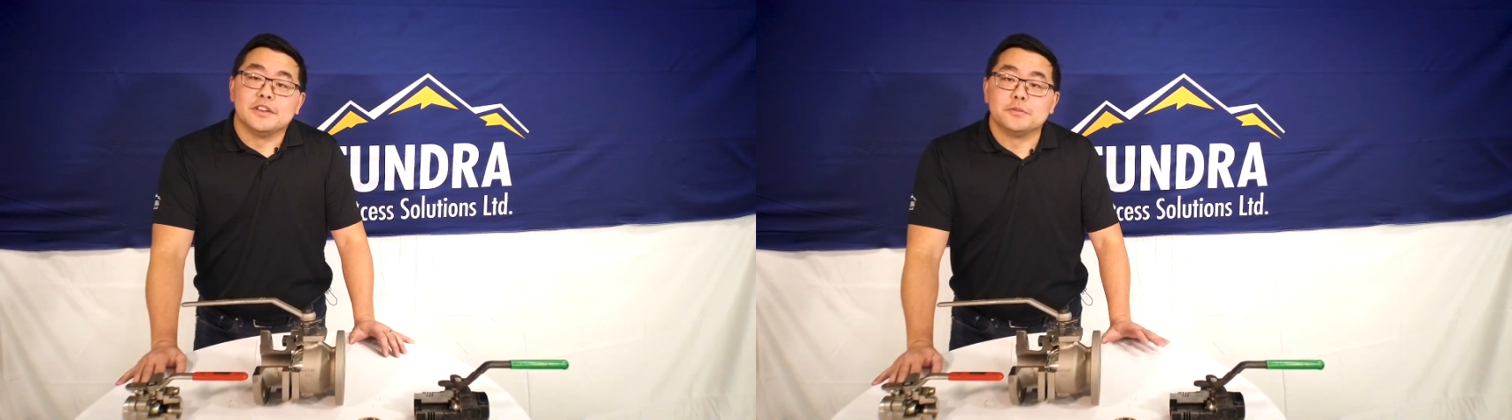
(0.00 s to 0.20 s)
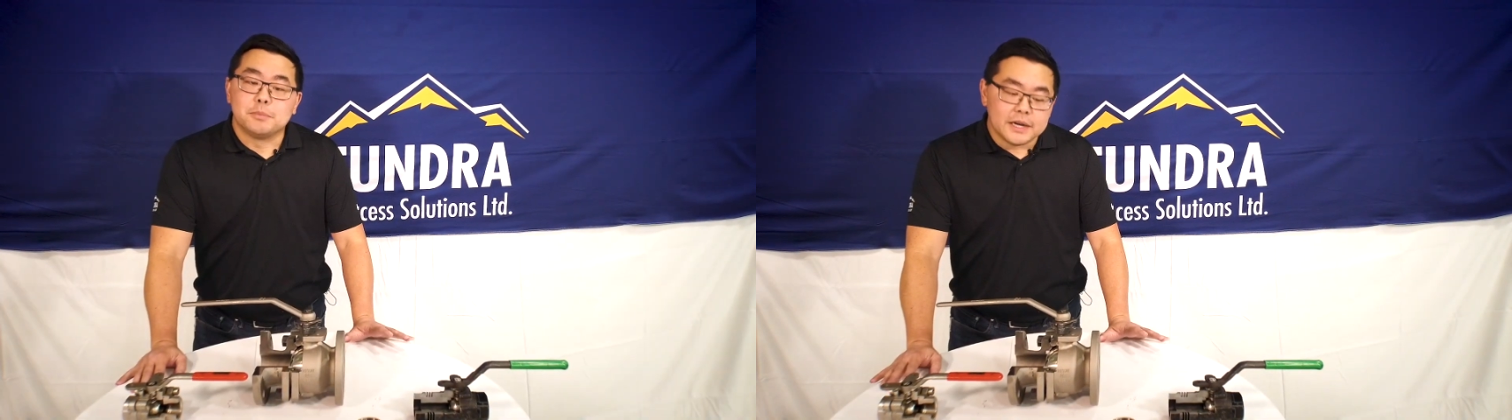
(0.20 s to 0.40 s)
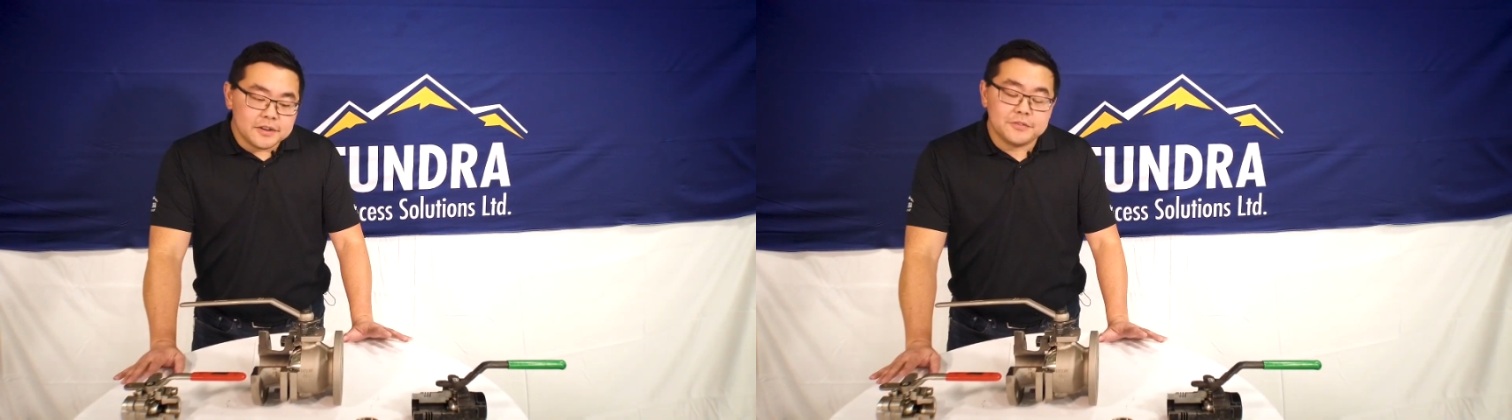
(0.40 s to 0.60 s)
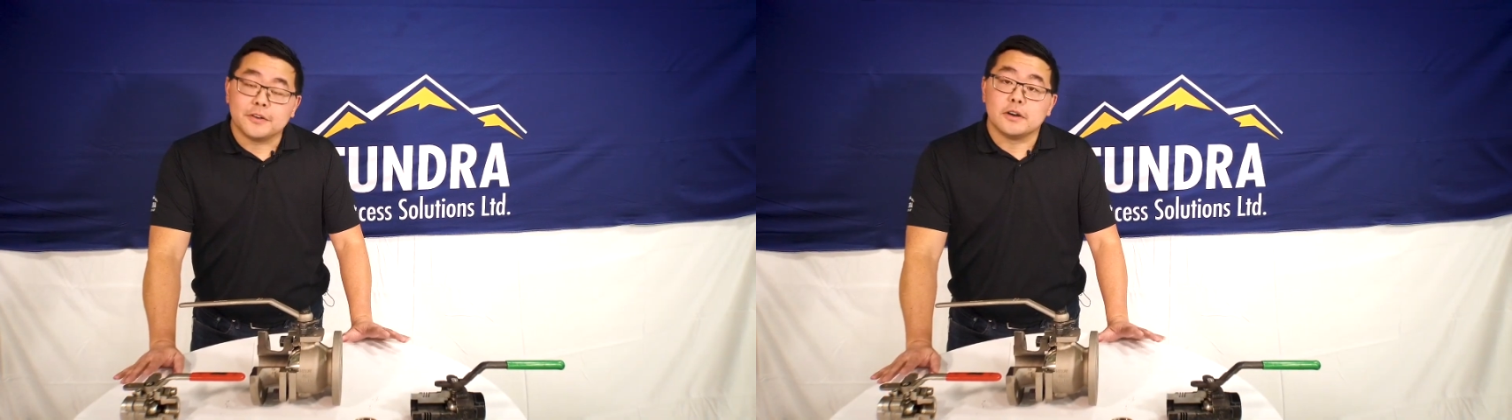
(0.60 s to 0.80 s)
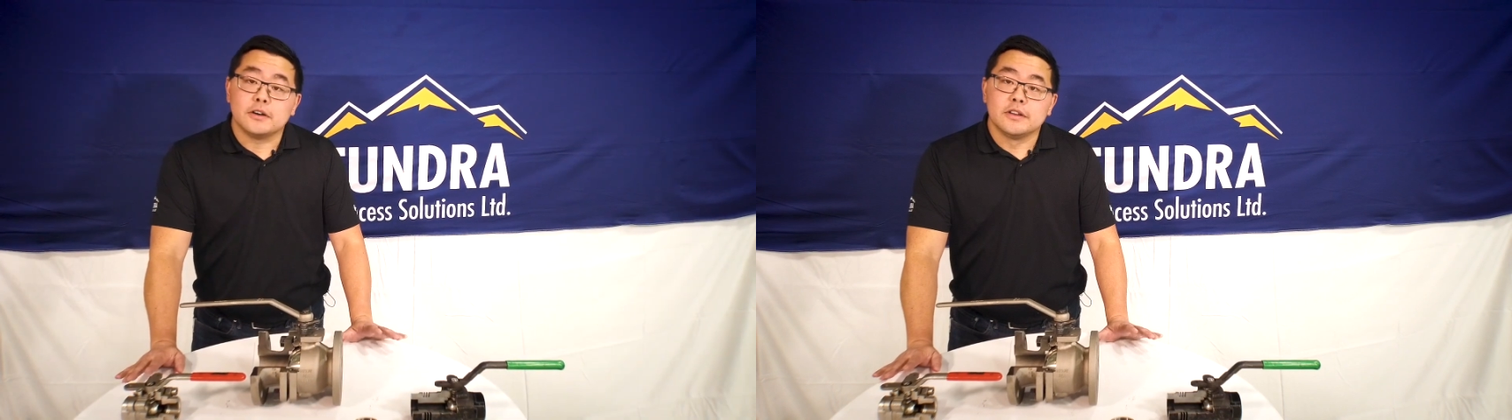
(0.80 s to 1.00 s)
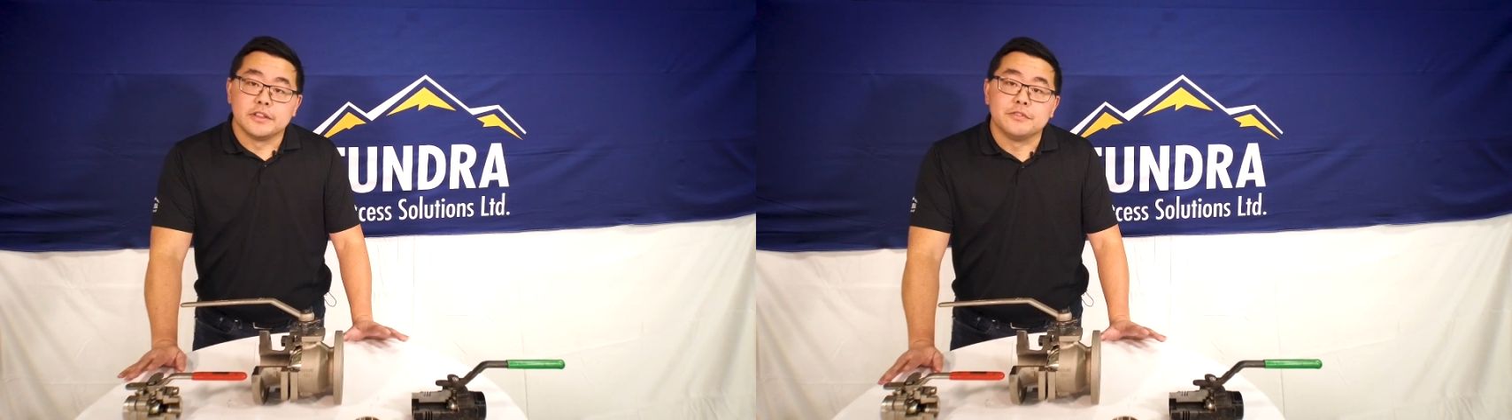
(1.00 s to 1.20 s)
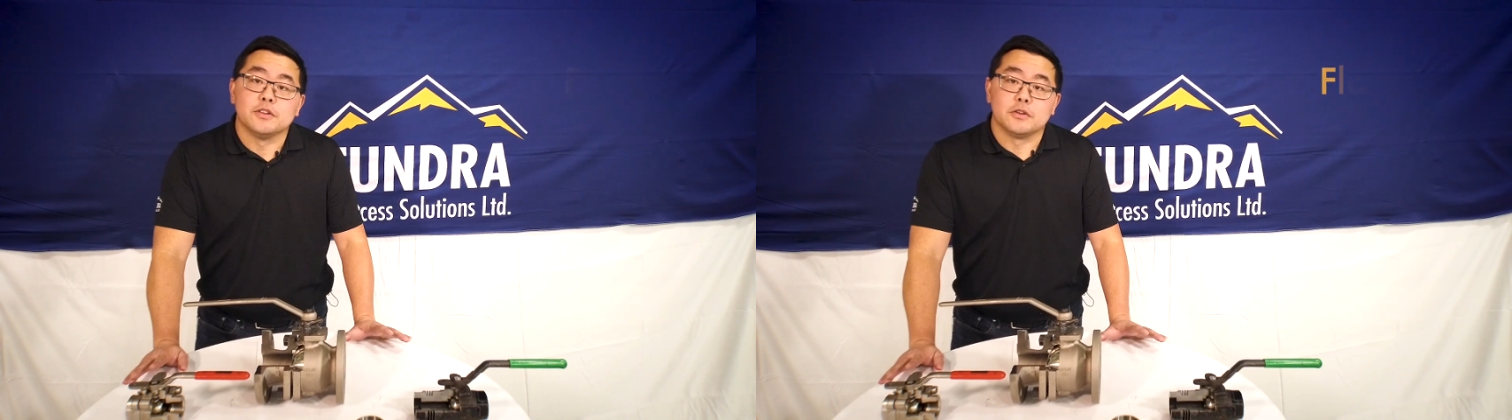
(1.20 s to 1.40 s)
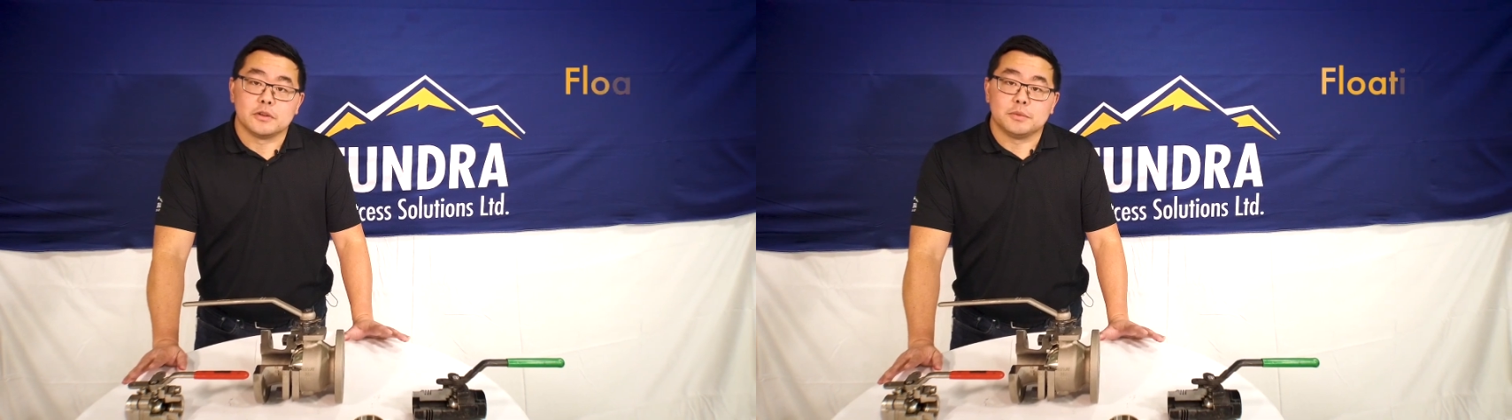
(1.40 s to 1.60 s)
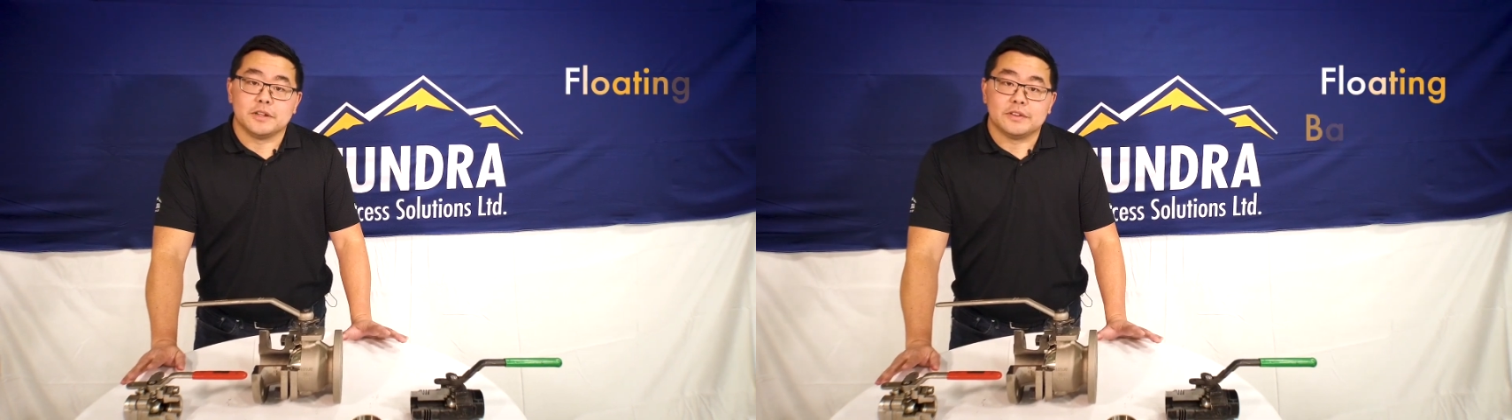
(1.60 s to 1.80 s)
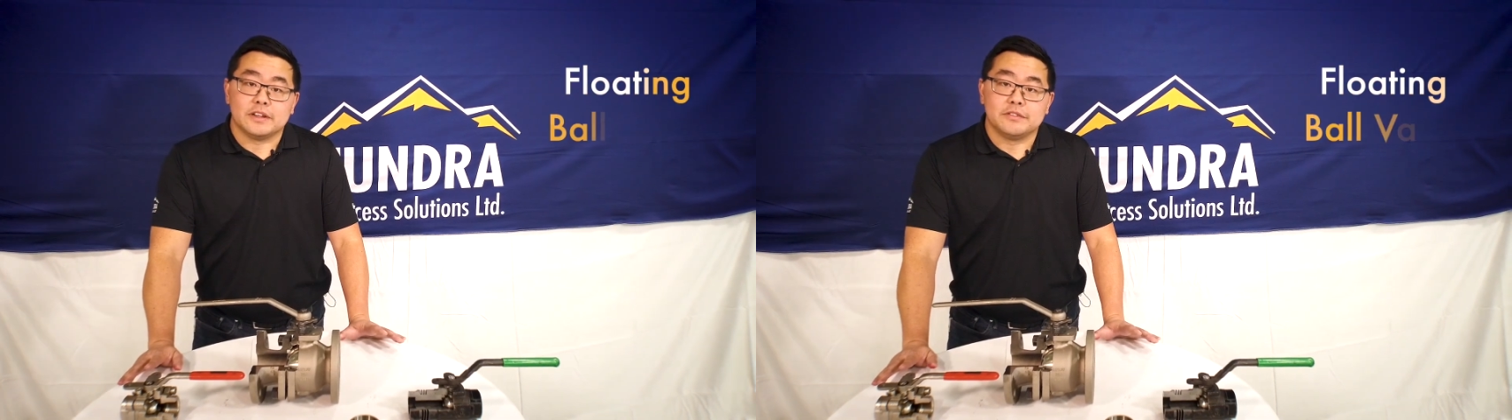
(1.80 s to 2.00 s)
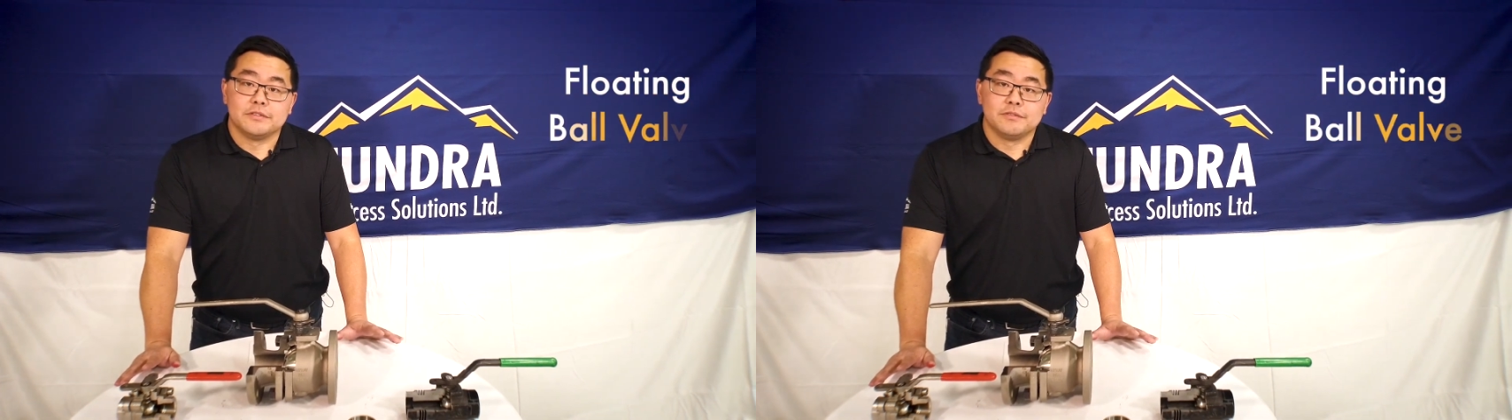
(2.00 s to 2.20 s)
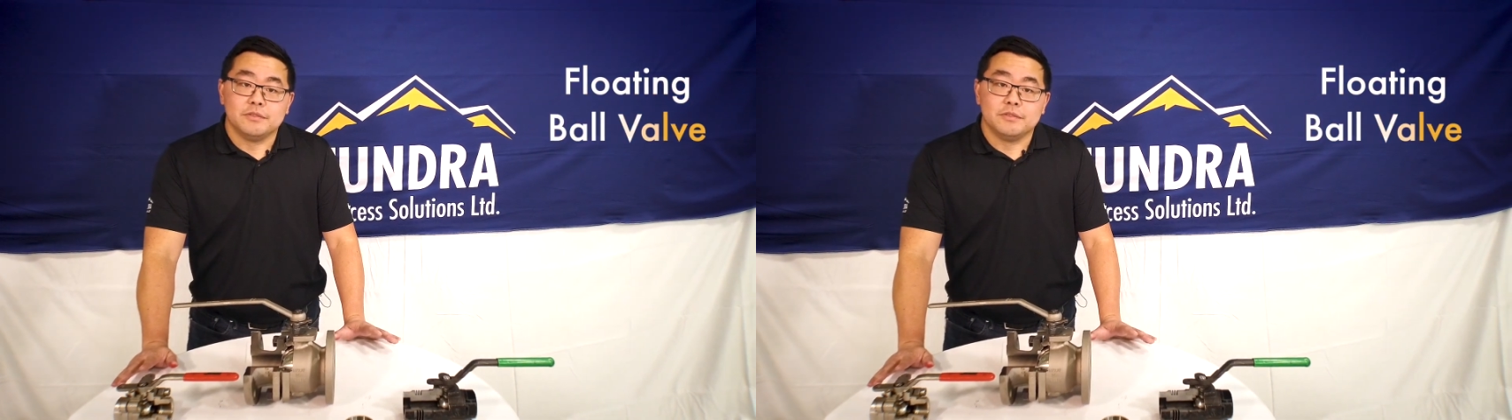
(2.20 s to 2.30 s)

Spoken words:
is by far the floating ball valve.